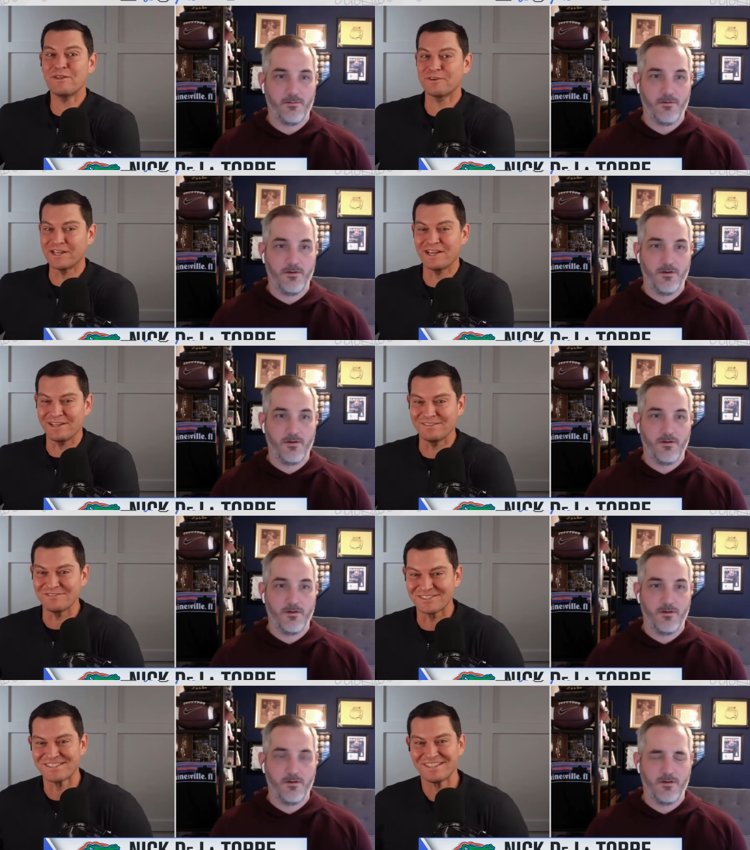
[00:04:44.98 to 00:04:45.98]

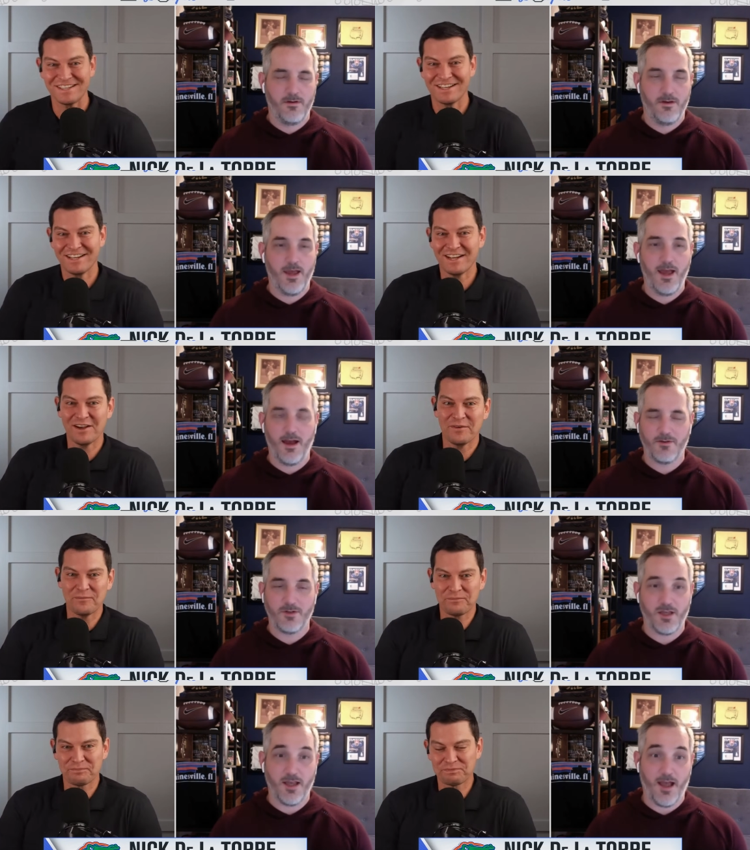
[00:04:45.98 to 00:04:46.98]
Speaker 1: games?
Speaker 2: Yeah, I was
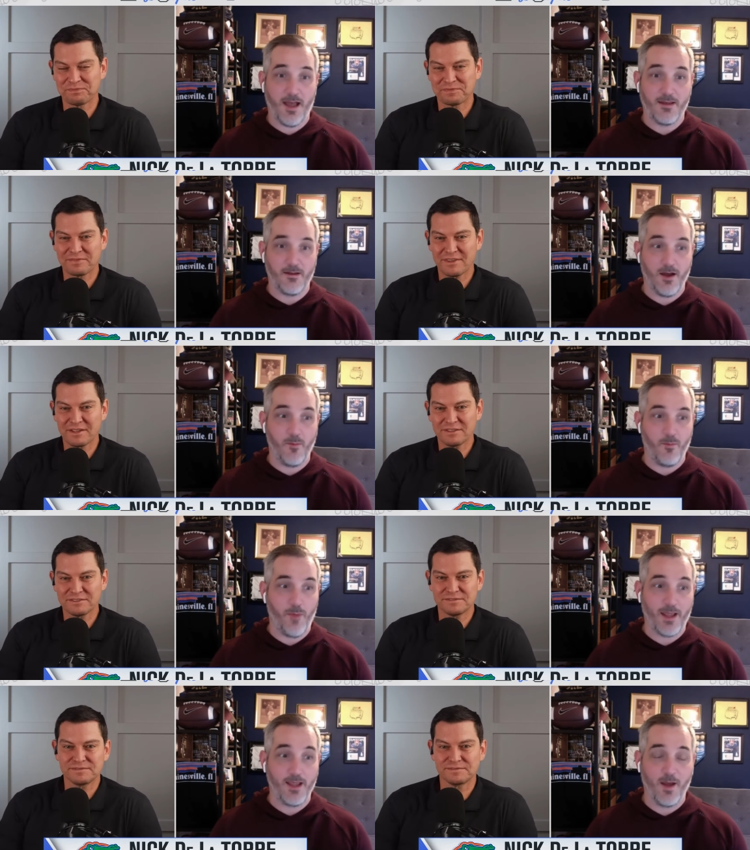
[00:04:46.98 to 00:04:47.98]
just like, I can come,
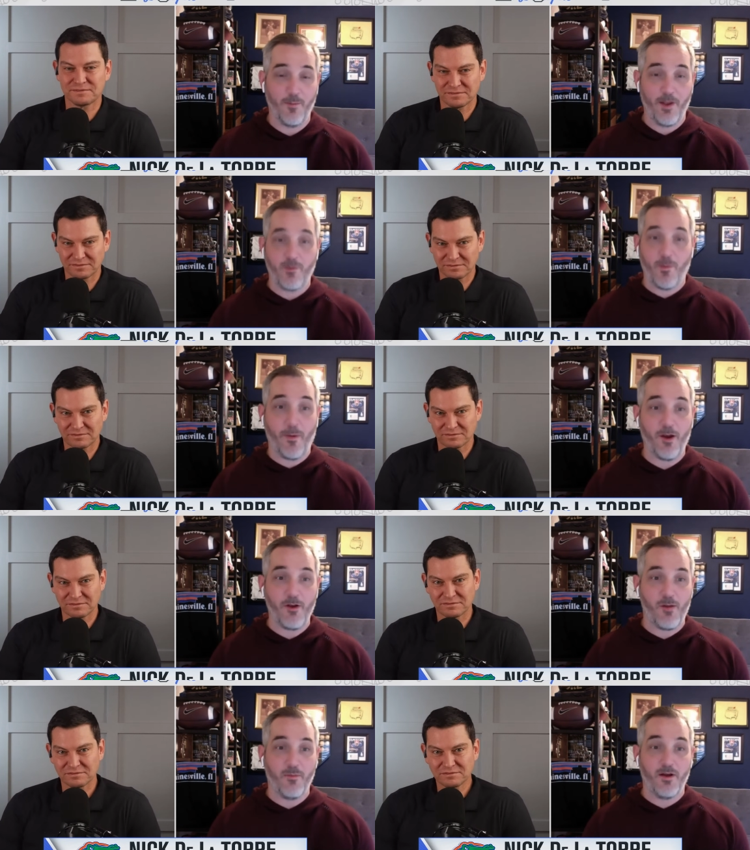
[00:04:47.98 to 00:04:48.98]
I can come better prepared
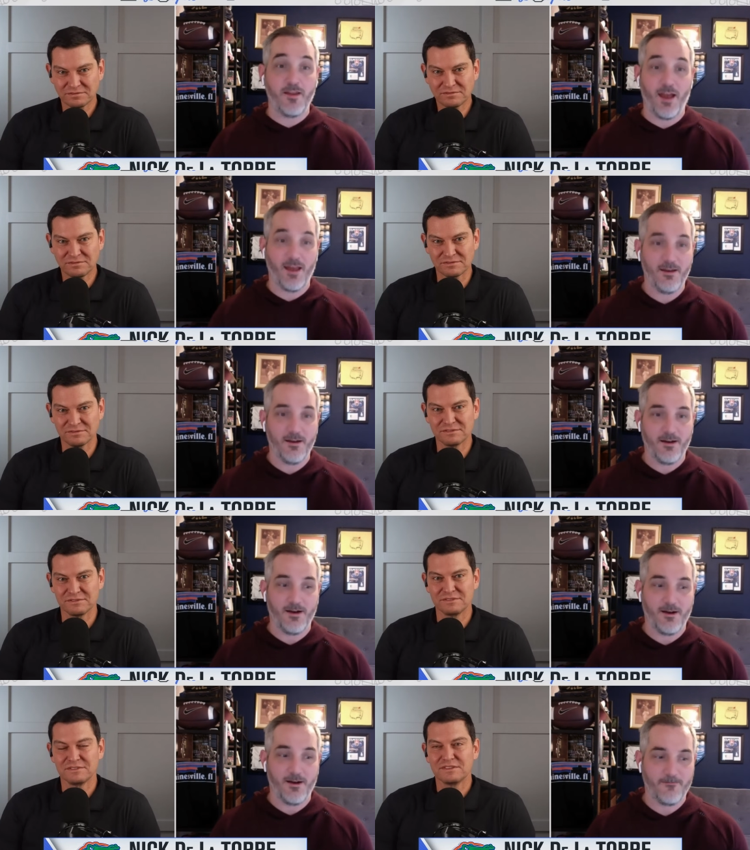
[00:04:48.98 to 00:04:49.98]
on Monday.
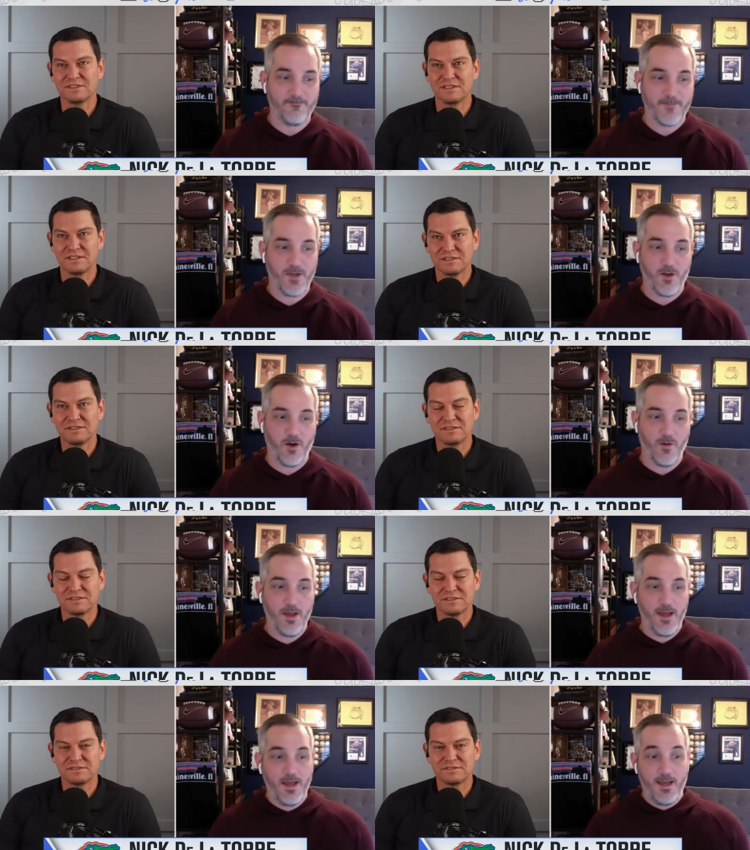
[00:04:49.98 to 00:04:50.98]
Um, you know,
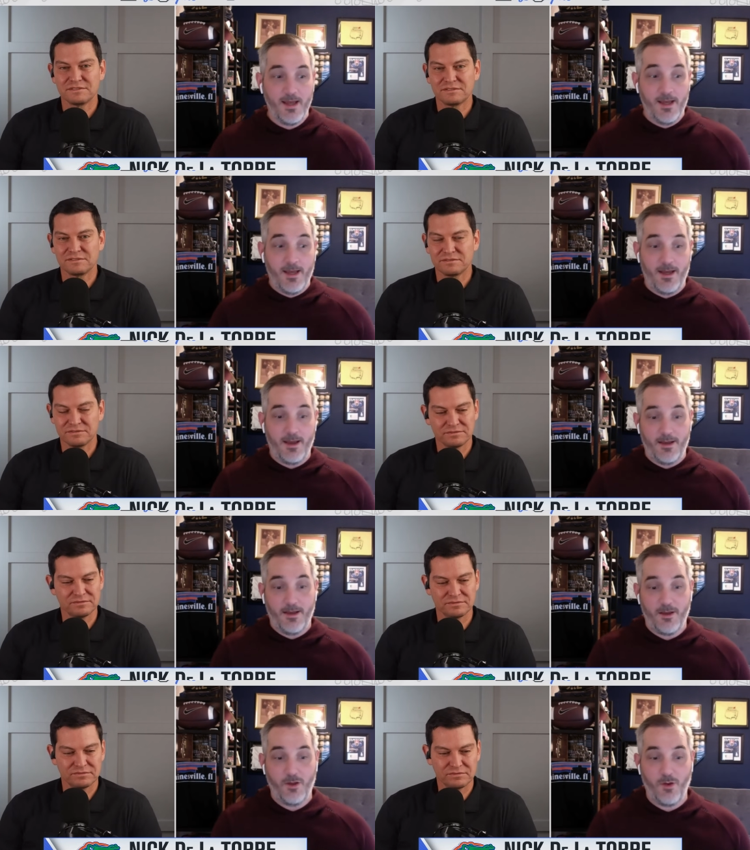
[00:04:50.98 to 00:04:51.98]
eh, eh,
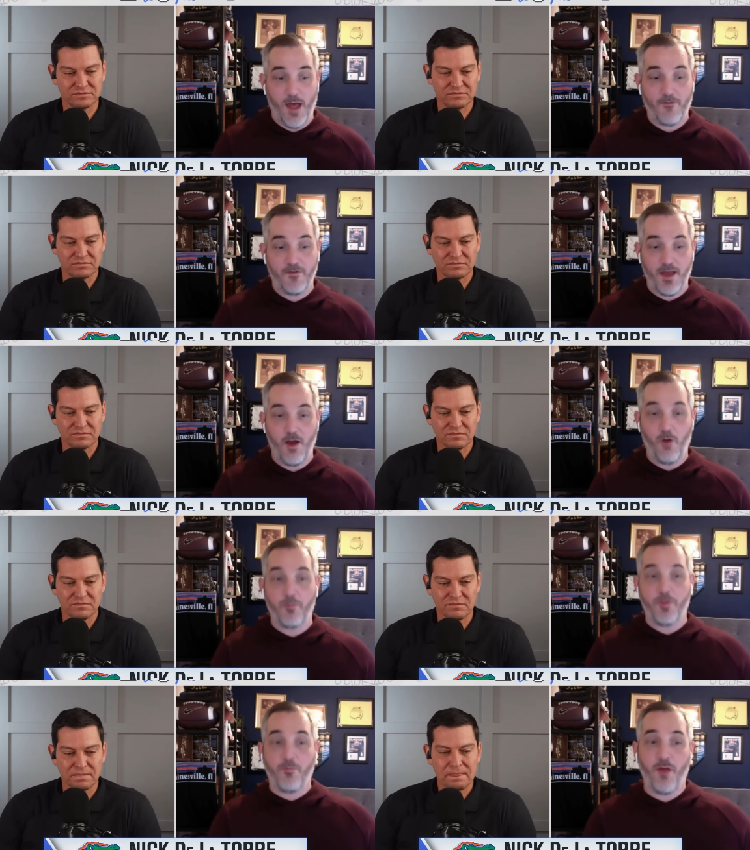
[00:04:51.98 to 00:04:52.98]
you have to help
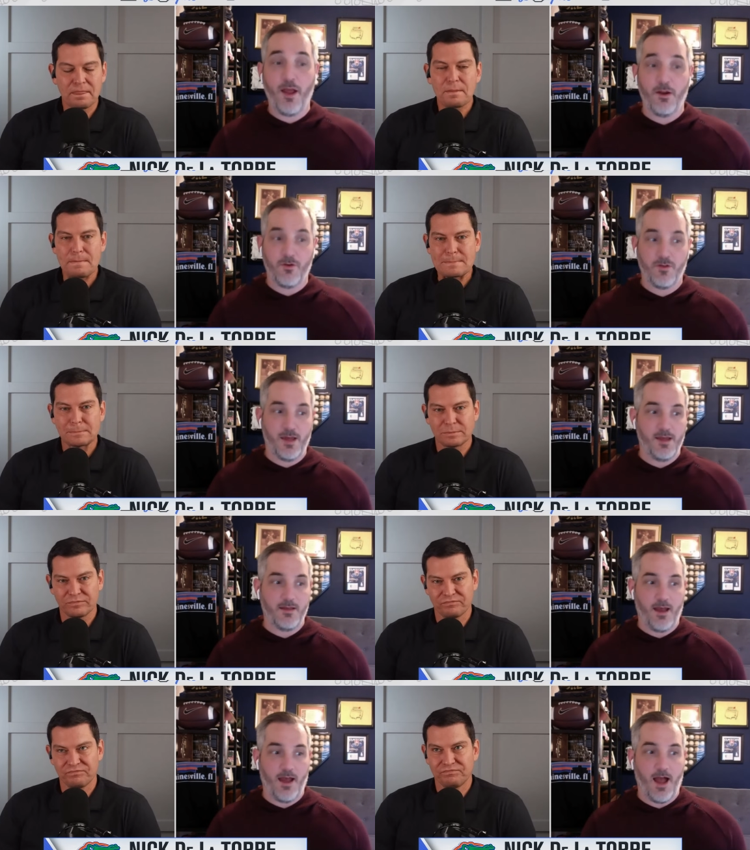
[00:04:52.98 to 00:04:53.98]
the players. Is
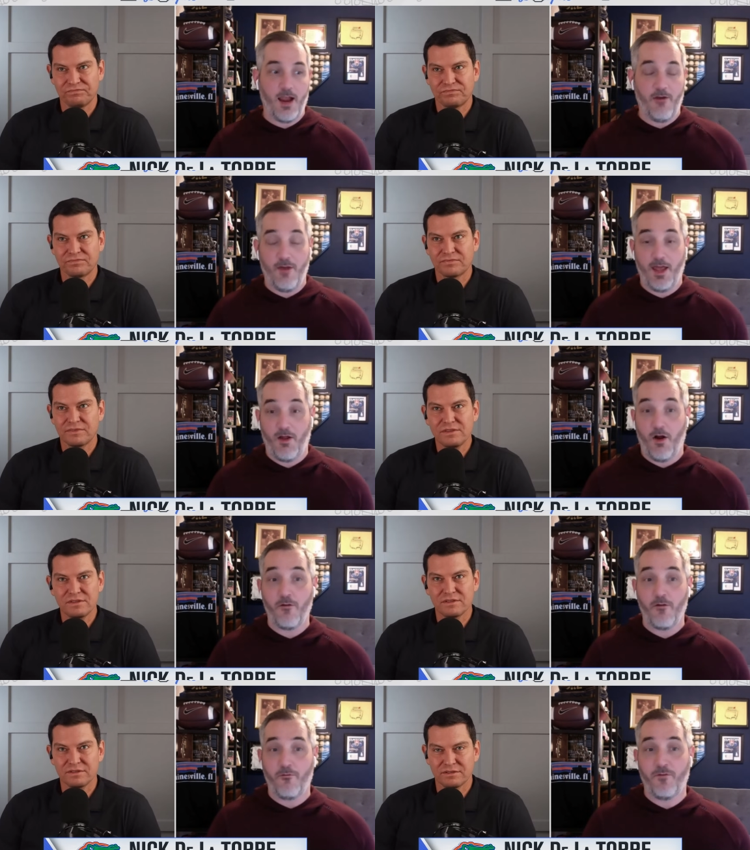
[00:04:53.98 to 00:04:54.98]
hiring an
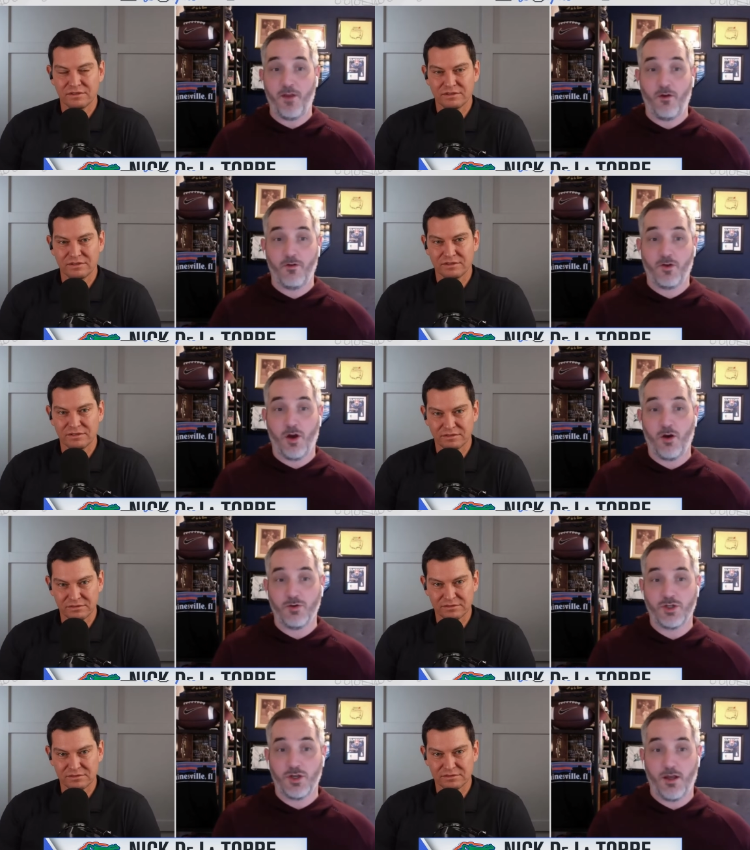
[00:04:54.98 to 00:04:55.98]
on-field
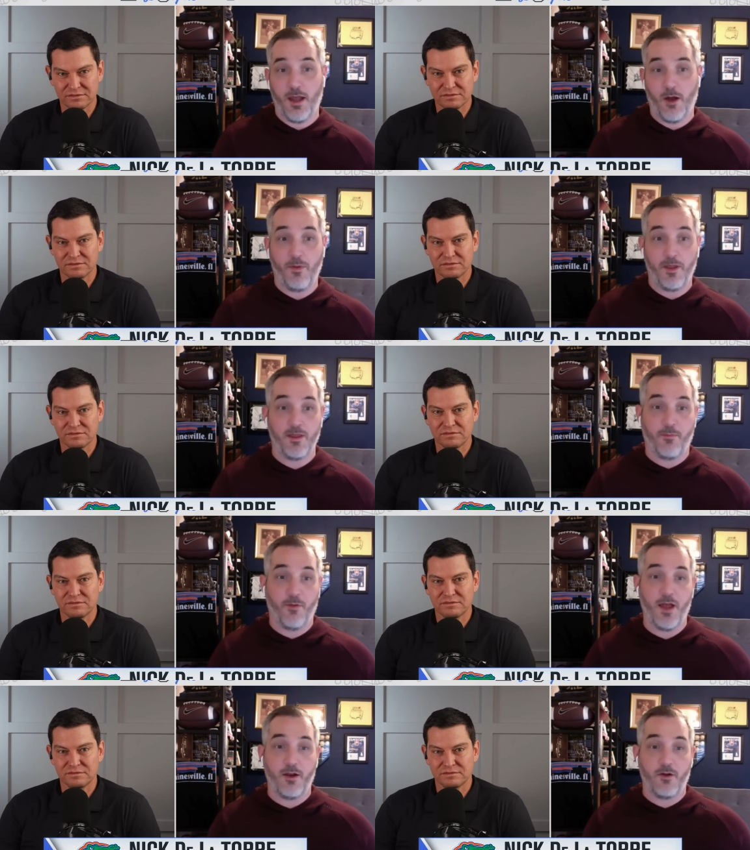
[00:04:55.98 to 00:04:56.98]
coach helping the
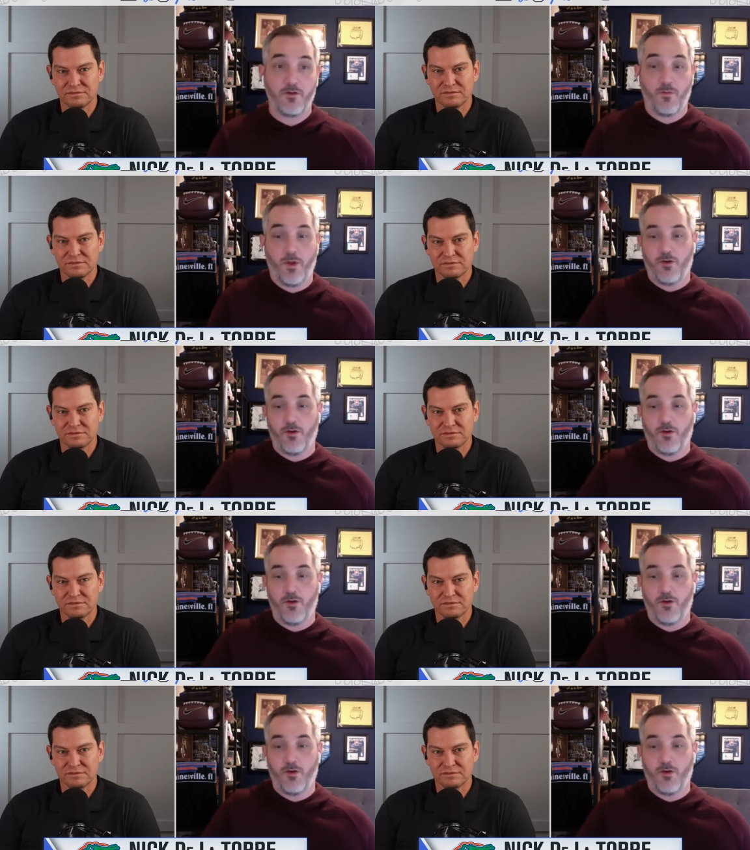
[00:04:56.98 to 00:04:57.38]
players when you're